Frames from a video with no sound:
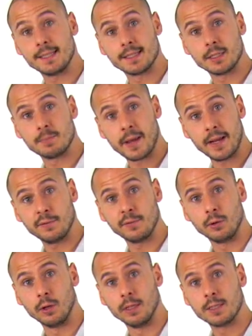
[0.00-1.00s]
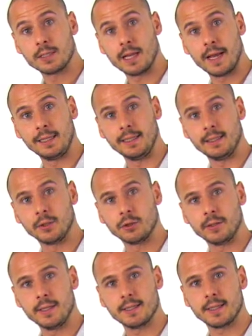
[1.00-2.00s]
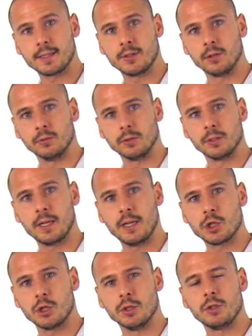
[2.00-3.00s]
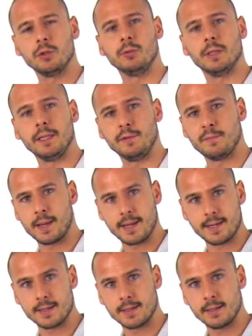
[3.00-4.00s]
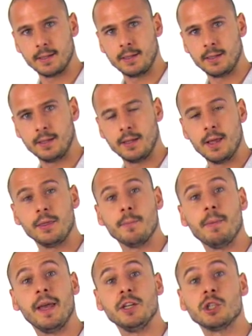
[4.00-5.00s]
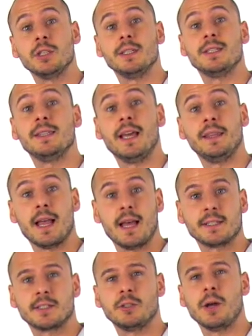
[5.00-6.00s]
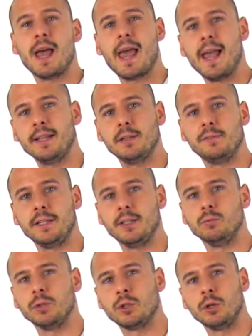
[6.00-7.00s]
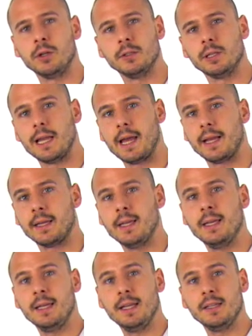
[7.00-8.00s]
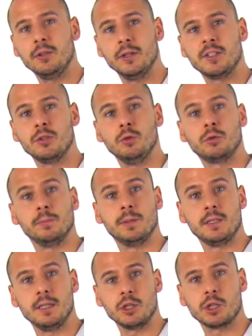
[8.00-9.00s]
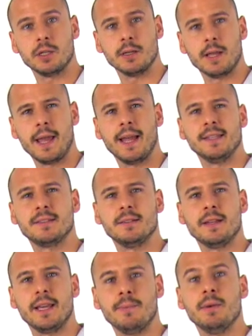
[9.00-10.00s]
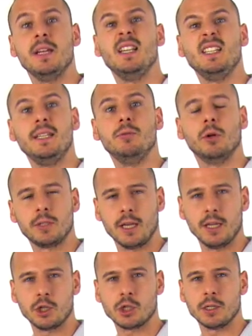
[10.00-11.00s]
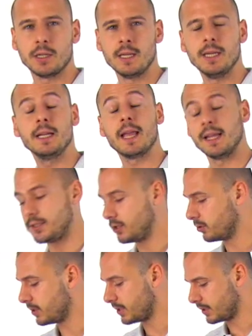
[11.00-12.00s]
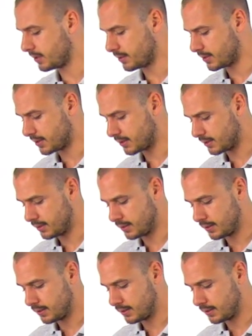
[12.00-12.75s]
this is painful, slightly decrease external rotation to relieve pain. The patient is then asked to actively return the leg into its neutral position, hence the name derotation, against your resistance.